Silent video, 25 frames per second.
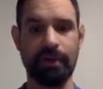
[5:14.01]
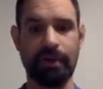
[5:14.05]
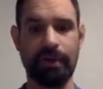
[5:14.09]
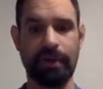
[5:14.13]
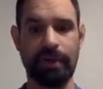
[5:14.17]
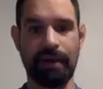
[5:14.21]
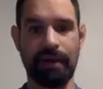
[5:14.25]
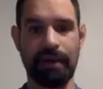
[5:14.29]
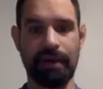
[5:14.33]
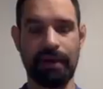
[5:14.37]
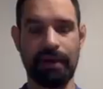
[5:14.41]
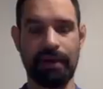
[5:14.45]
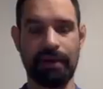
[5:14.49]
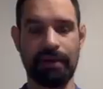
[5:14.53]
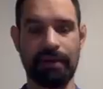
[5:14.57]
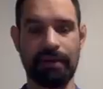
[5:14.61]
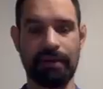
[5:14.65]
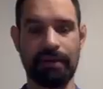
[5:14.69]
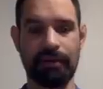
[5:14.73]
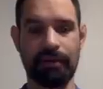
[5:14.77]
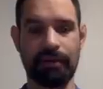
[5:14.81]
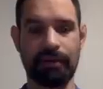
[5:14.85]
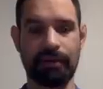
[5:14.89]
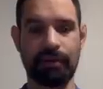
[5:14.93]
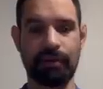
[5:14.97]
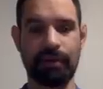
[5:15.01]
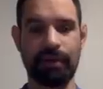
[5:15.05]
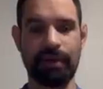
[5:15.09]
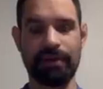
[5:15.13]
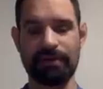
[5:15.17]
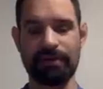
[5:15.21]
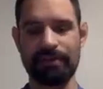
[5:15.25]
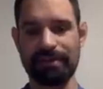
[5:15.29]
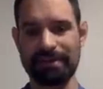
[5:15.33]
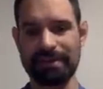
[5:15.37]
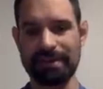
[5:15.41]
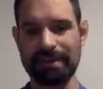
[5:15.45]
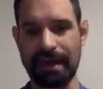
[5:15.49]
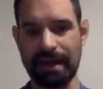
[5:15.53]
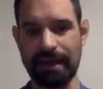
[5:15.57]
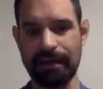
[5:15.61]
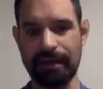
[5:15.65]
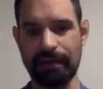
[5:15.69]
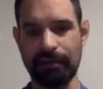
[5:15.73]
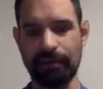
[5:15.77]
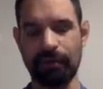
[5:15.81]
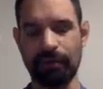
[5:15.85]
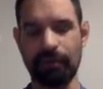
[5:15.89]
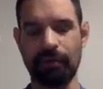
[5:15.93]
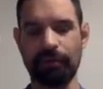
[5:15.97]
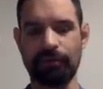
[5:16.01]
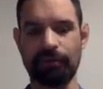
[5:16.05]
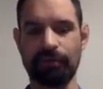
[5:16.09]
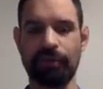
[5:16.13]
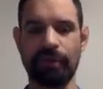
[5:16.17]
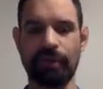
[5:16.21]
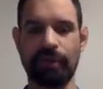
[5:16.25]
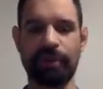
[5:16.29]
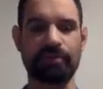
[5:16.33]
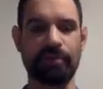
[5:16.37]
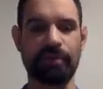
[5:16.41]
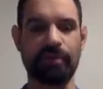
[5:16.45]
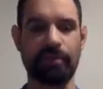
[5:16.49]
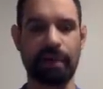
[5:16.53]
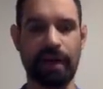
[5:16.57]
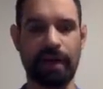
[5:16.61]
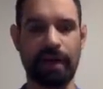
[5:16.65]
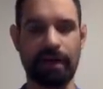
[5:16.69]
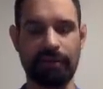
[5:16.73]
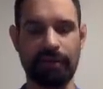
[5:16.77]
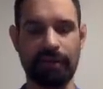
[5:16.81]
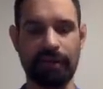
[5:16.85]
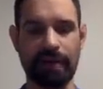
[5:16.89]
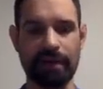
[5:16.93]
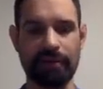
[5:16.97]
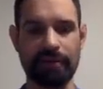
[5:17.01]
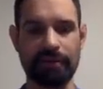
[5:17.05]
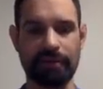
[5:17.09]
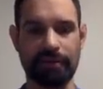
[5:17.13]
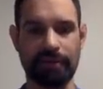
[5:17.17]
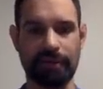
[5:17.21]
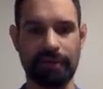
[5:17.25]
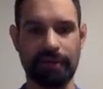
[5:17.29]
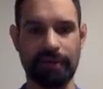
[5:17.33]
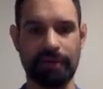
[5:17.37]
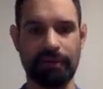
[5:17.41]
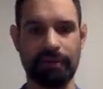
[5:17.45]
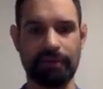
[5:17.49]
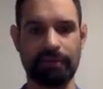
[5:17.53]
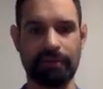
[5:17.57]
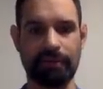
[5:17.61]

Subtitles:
and there could be just a tiny little trace amount of isolate.